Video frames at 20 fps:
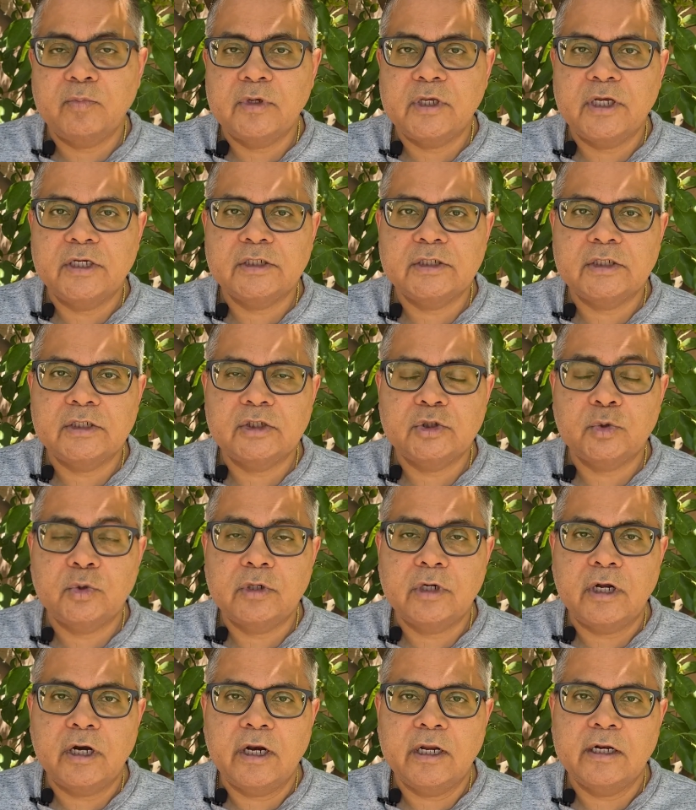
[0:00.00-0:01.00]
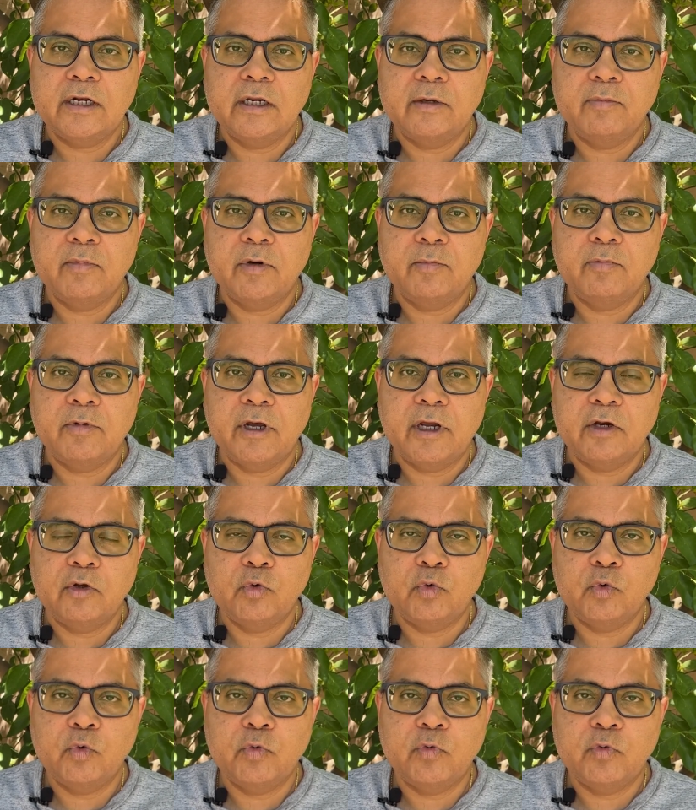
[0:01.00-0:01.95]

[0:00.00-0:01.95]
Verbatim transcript: phd should directly prepare you